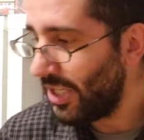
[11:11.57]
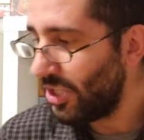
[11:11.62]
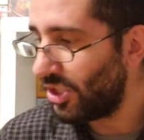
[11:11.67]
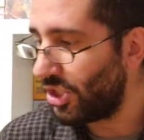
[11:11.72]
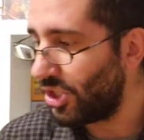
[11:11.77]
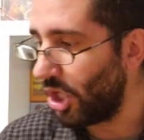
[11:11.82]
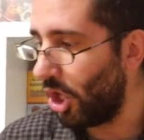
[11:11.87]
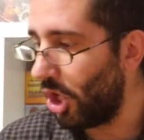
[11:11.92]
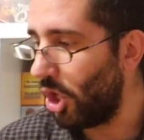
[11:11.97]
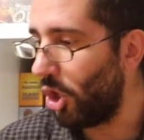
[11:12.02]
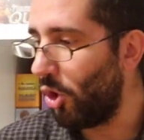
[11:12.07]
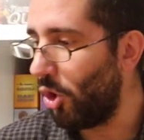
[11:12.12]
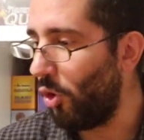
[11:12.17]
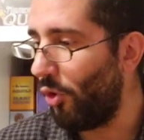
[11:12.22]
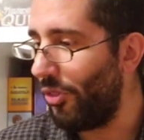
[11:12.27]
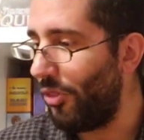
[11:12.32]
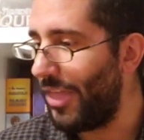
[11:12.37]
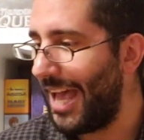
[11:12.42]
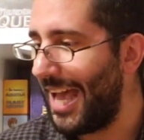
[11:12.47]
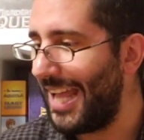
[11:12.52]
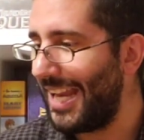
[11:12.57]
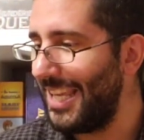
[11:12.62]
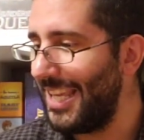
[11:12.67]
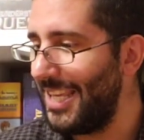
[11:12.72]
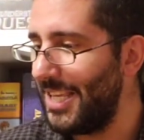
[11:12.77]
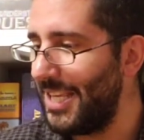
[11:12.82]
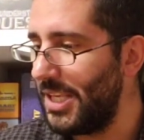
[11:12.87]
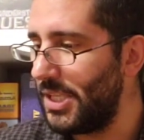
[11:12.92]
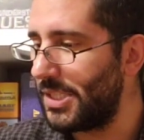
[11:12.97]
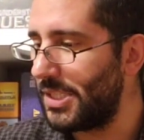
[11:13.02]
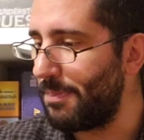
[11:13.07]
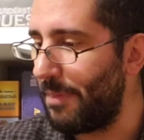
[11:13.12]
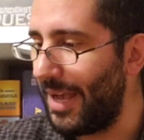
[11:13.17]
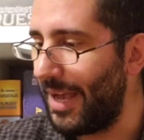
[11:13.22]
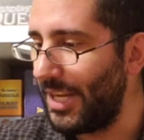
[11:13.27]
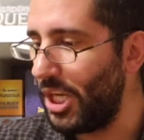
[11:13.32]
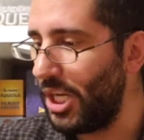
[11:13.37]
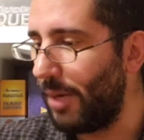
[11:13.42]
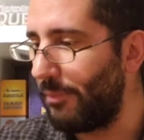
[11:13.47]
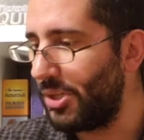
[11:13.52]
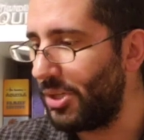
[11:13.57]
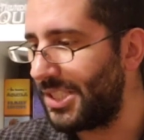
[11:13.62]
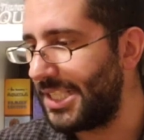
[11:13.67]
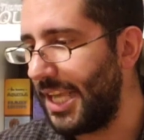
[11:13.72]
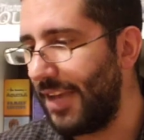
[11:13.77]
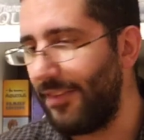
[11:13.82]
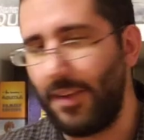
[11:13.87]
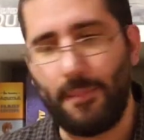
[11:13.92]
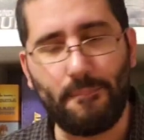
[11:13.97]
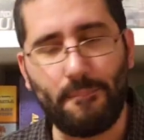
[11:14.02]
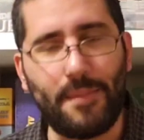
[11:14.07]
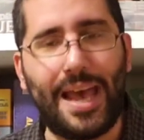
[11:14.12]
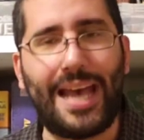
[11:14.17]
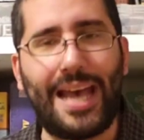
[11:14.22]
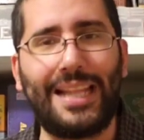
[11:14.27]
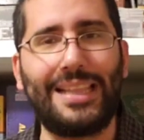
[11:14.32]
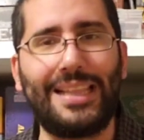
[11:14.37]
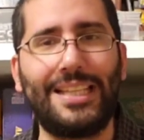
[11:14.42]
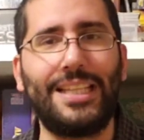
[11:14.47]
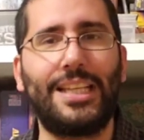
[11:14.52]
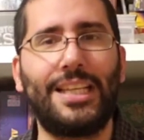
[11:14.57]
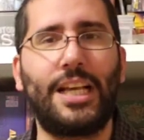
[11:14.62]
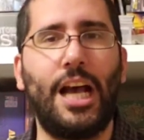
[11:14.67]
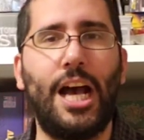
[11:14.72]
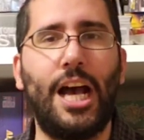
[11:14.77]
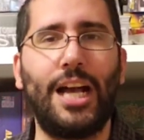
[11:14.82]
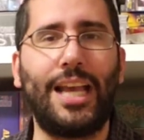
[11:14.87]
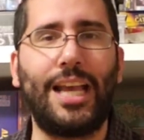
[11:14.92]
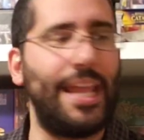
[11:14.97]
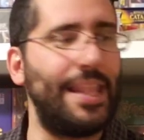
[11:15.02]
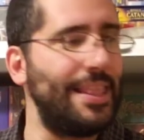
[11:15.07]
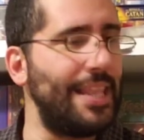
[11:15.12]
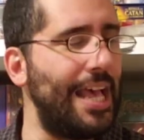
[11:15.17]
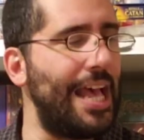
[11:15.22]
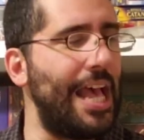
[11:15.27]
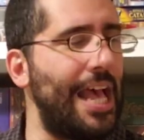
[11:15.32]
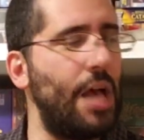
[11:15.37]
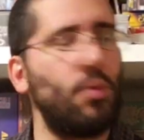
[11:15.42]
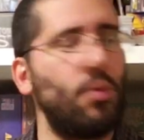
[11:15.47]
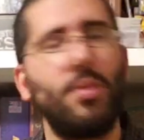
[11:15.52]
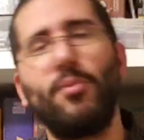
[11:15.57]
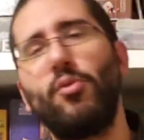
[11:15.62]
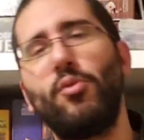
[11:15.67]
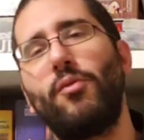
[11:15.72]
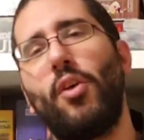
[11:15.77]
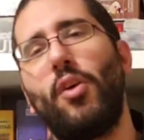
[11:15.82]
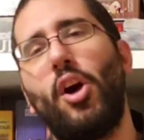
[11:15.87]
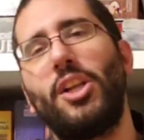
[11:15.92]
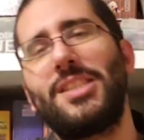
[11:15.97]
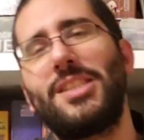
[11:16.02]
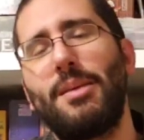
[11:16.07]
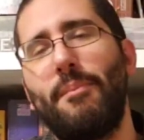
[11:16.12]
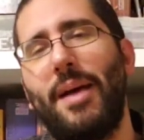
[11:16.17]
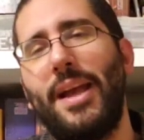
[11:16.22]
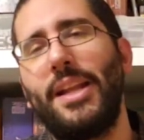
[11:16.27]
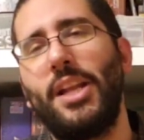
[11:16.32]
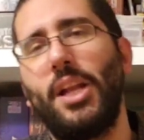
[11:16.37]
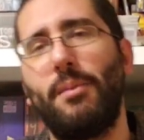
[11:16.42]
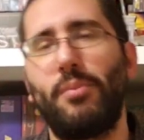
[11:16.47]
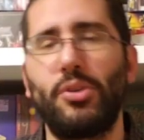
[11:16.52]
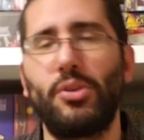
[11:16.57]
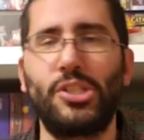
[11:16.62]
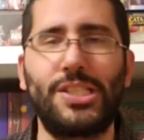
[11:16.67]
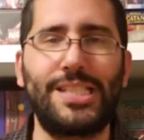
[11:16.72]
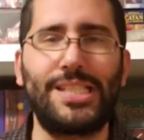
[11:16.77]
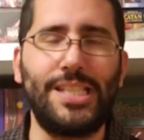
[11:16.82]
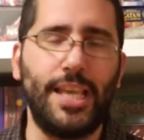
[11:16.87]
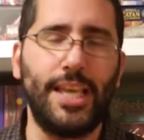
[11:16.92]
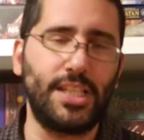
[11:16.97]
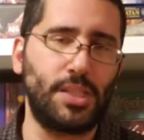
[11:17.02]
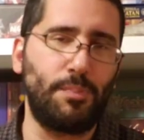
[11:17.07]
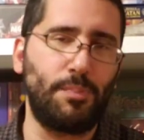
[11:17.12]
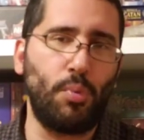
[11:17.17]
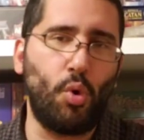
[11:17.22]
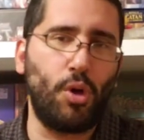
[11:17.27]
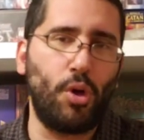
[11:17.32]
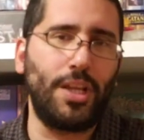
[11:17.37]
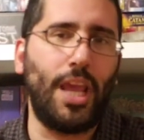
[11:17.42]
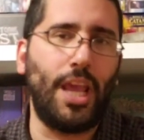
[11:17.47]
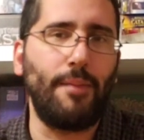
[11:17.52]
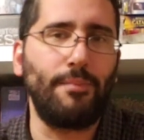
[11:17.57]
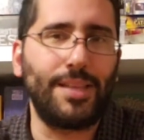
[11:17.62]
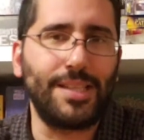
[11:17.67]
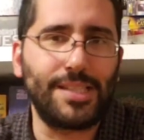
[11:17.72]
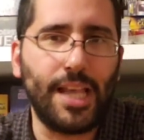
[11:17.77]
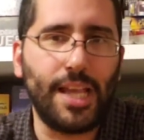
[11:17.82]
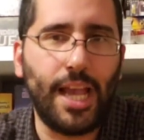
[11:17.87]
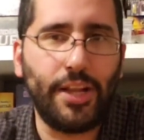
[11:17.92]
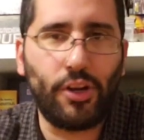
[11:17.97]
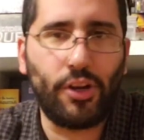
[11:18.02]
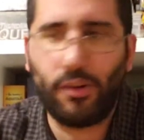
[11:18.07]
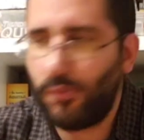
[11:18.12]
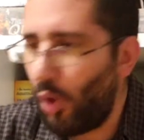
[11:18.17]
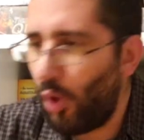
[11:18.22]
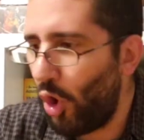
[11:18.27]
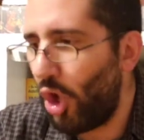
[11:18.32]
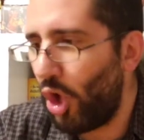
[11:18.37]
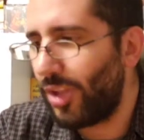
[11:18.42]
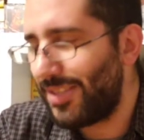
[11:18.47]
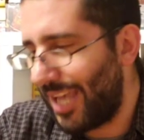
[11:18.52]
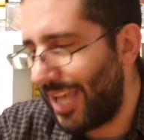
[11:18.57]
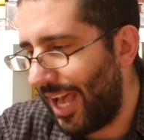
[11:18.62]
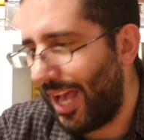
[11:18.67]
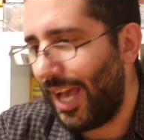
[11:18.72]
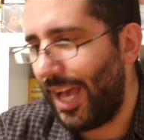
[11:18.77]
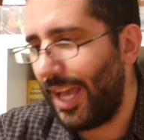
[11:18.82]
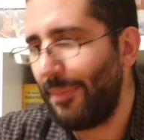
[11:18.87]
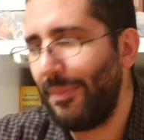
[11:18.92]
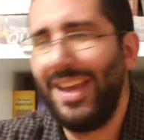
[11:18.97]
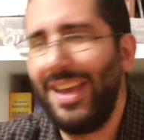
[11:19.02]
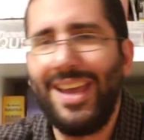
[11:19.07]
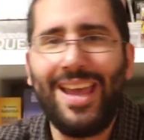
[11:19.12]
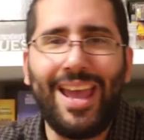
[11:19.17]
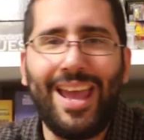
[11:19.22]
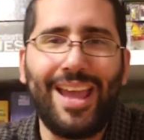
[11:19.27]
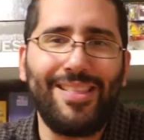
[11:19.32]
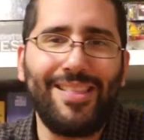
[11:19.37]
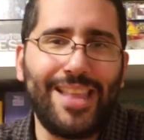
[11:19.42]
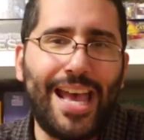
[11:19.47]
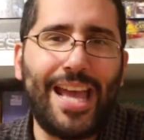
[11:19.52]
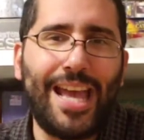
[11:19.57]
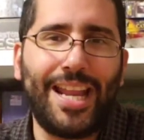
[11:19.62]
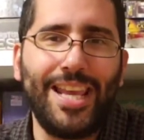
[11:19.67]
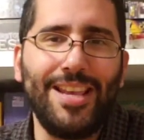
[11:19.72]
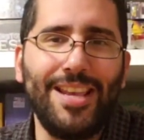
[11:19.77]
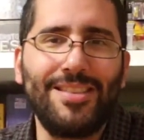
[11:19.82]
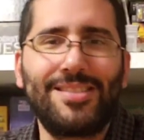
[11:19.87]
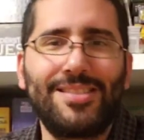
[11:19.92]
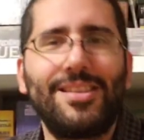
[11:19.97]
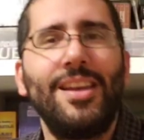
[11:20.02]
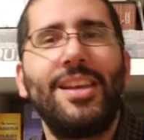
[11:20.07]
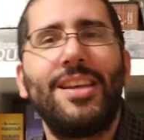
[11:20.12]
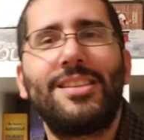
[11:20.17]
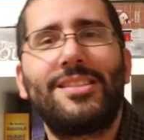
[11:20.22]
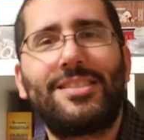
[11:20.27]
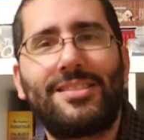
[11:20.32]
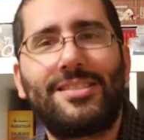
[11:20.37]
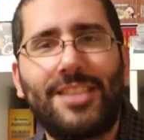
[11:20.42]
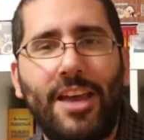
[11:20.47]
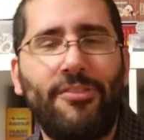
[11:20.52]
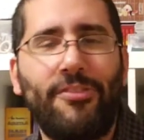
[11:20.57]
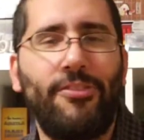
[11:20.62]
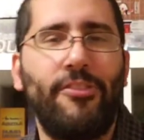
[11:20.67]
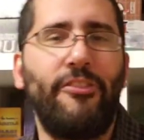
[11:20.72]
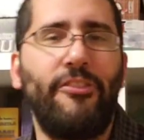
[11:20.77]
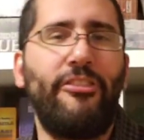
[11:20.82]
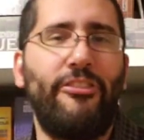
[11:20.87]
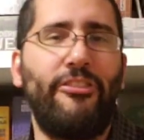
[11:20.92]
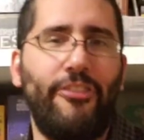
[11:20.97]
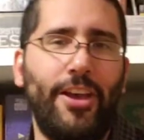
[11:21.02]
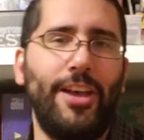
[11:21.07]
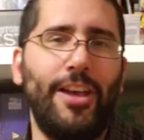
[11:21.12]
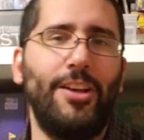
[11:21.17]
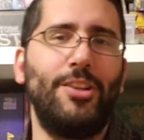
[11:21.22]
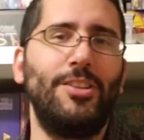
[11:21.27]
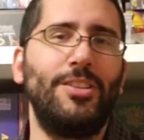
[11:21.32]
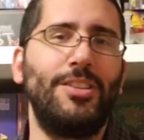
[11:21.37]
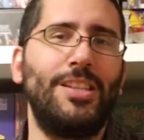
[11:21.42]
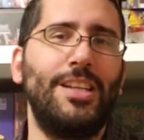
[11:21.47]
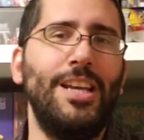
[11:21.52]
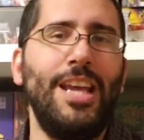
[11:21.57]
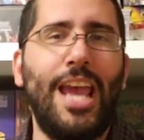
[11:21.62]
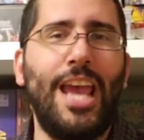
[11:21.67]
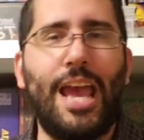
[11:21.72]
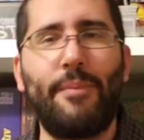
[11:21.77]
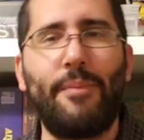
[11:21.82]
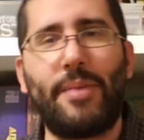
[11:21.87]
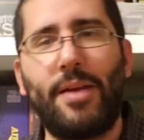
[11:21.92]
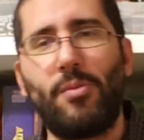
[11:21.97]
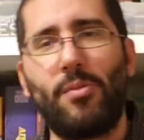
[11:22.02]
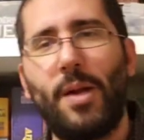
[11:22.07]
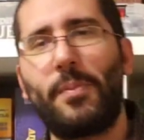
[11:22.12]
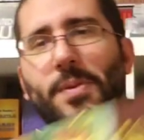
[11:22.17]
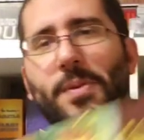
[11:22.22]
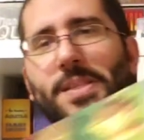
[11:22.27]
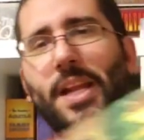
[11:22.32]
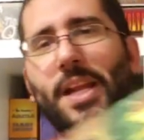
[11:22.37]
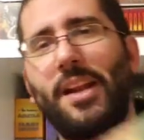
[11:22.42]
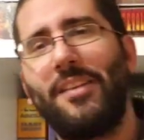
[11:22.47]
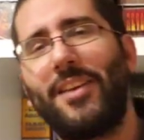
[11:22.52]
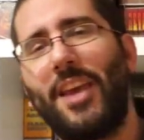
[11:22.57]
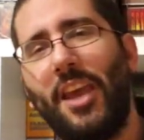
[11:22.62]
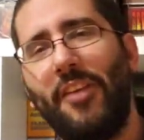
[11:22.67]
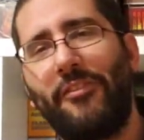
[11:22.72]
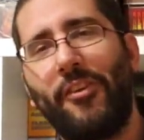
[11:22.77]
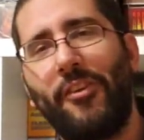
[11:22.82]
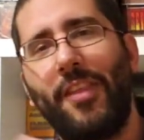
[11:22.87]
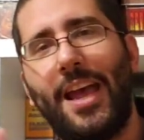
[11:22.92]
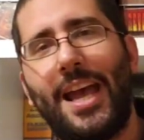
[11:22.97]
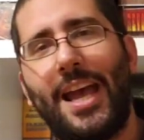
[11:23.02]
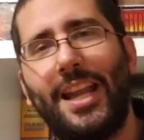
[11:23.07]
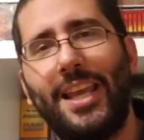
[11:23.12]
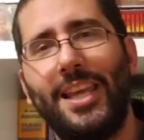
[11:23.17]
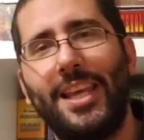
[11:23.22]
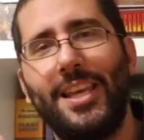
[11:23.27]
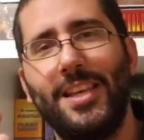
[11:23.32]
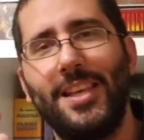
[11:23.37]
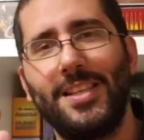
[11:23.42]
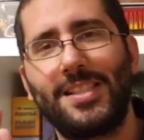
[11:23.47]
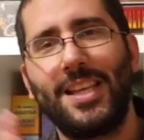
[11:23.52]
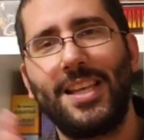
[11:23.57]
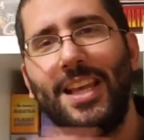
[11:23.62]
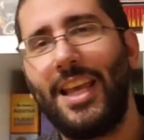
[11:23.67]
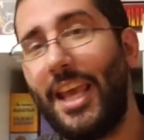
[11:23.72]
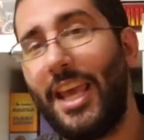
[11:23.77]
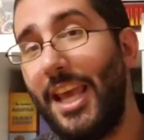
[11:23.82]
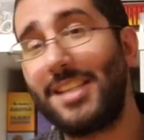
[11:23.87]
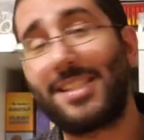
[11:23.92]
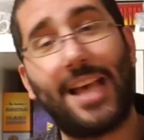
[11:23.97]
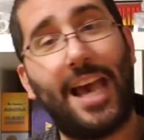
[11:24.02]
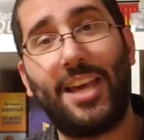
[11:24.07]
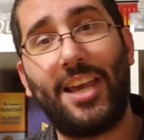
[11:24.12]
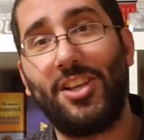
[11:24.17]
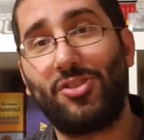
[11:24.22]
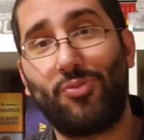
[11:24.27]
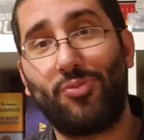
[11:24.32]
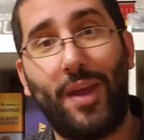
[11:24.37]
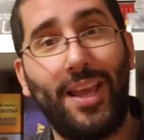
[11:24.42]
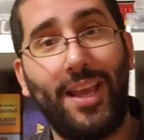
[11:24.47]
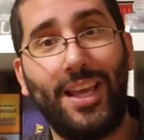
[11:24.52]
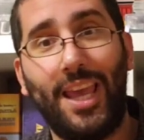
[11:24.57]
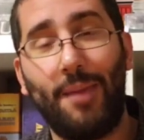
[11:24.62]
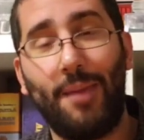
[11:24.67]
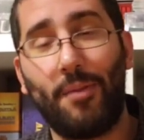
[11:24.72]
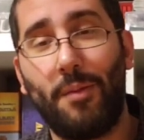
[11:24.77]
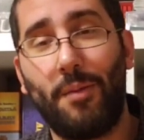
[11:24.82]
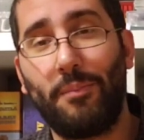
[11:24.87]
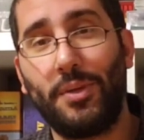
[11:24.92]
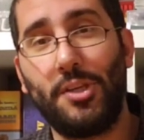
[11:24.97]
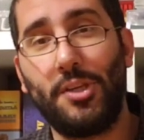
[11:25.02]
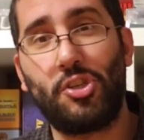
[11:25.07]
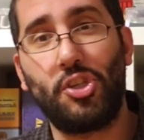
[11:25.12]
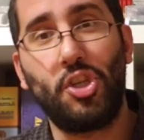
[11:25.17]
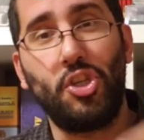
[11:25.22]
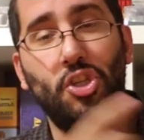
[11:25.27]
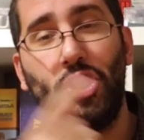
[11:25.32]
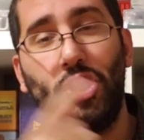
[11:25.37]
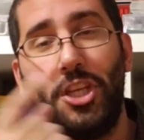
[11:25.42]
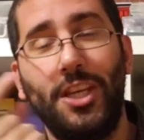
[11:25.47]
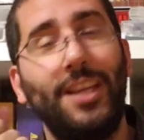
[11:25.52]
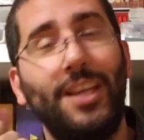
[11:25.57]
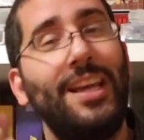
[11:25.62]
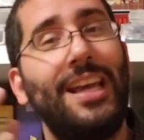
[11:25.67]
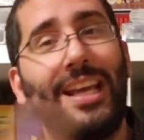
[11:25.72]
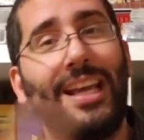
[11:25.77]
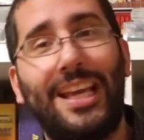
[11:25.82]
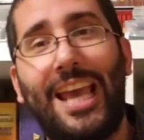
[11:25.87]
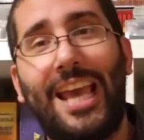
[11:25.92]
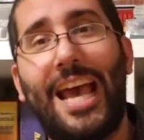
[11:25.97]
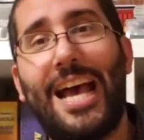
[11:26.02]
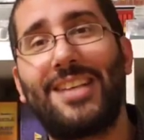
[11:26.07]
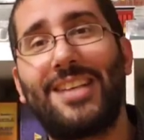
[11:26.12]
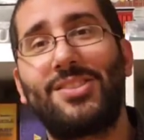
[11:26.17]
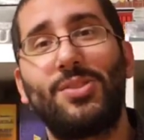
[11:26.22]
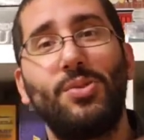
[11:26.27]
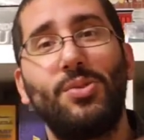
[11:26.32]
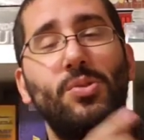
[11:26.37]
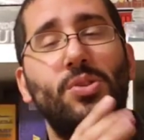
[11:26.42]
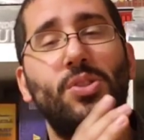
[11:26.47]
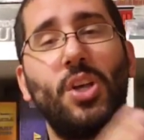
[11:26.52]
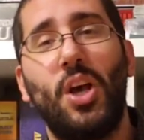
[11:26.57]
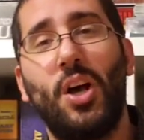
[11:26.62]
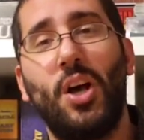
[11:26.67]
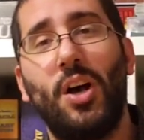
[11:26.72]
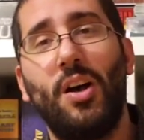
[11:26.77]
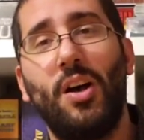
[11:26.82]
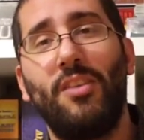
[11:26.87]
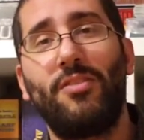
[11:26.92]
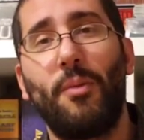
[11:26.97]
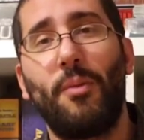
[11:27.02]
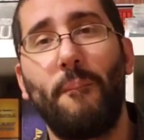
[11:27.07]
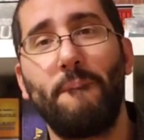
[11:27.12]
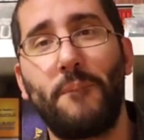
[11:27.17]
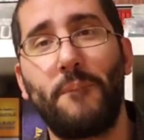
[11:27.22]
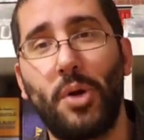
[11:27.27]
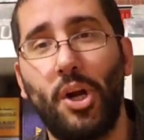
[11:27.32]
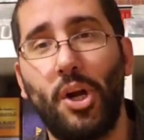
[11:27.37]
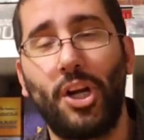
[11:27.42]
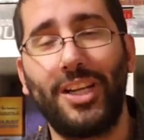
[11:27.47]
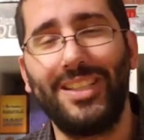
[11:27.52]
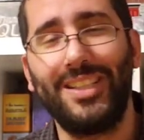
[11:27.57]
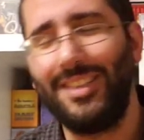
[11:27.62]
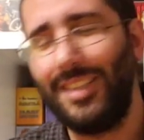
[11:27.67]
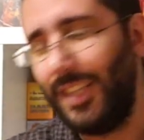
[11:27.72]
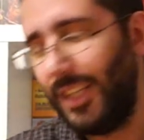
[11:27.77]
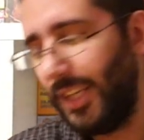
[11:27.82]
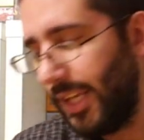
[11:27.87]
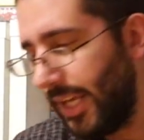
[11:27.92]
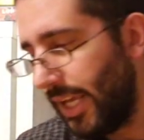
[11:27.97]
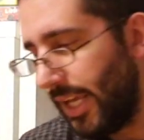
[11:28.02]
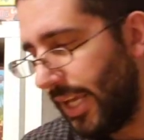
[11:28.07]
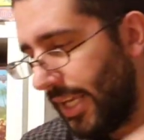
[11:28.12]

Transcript: So that is my number seven, Matt Leacock. And now we move on to my number six board game designer of all time, and that is Stefan Feld. And my representative game for that is his highest ranked game on BGG, Castles of Burgundy.